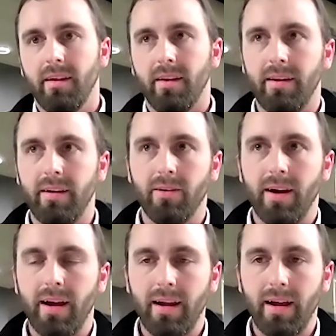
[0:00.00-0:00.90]

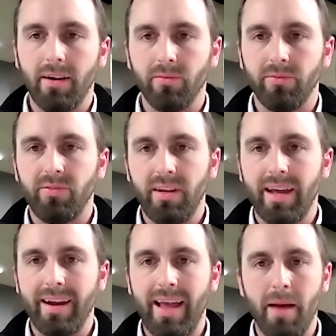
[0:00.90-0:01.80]
I don't see
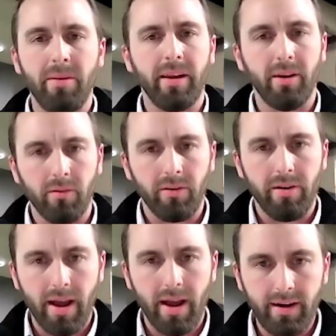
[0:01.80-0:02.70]
that happening
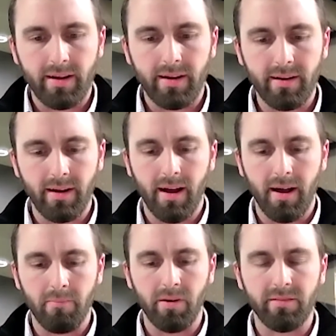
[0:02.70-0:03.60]
overnight,
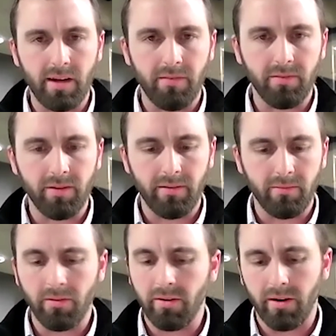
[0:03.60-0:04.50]
but it's definitely,
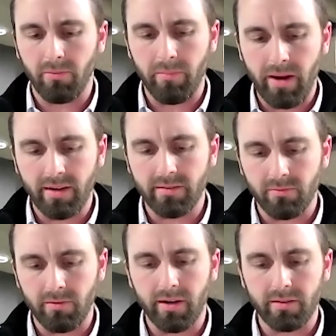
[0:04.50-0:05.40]
remains a risk.